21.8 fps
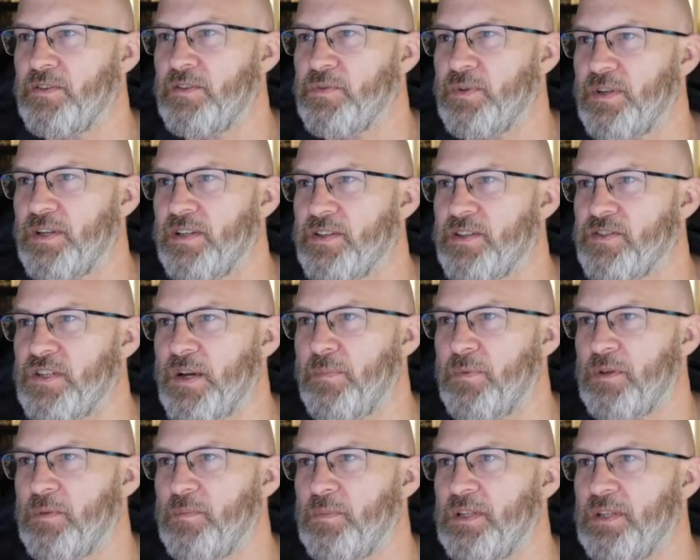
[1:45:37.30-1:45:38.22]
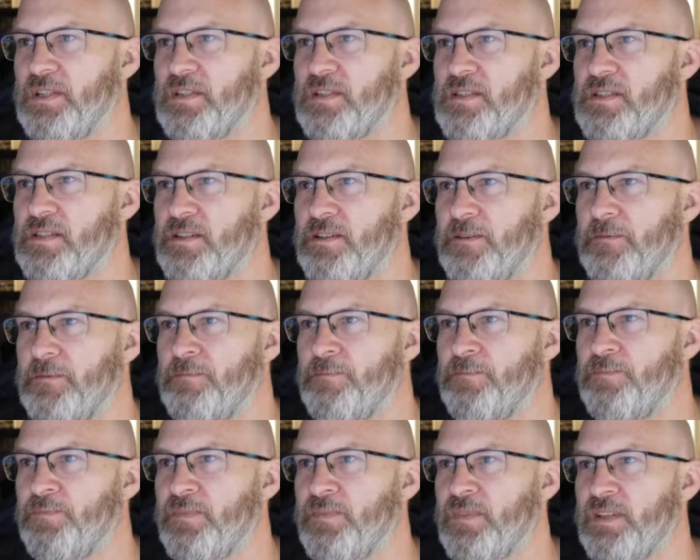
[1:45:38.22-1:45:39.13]
the strapping pins
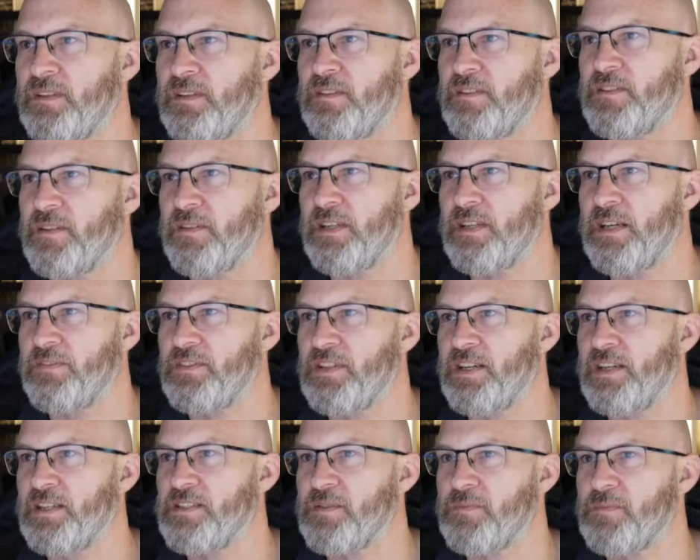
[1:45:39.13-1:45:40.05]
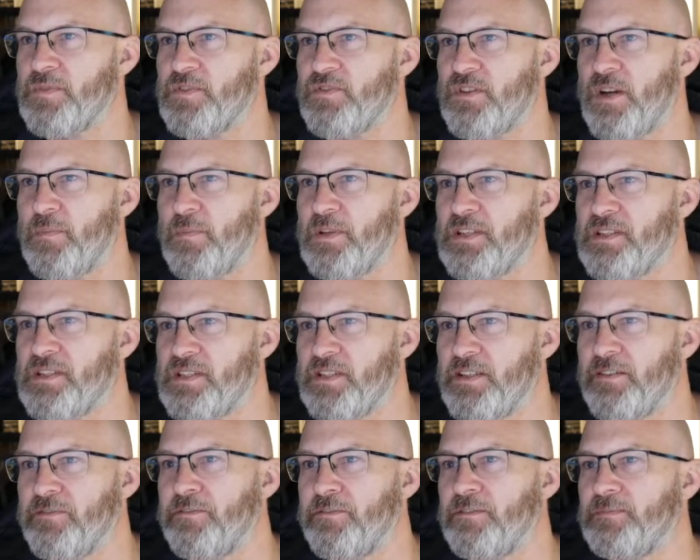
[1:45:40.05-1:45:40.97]
So I'm going to have to add some strapping
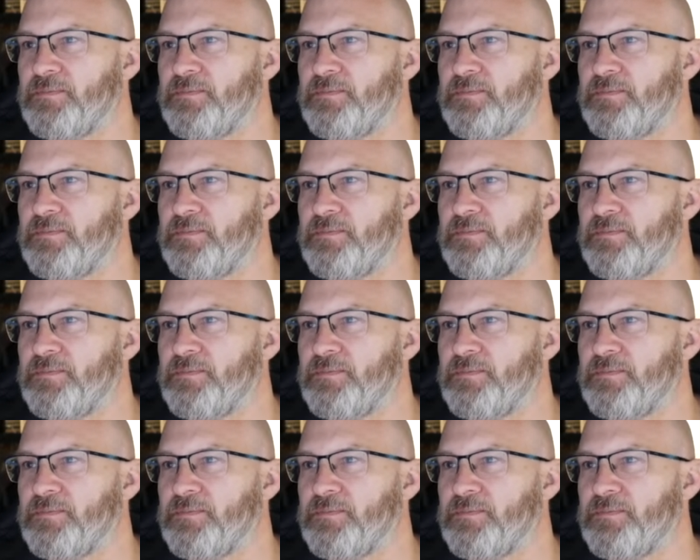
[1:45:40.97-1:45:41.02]
stuff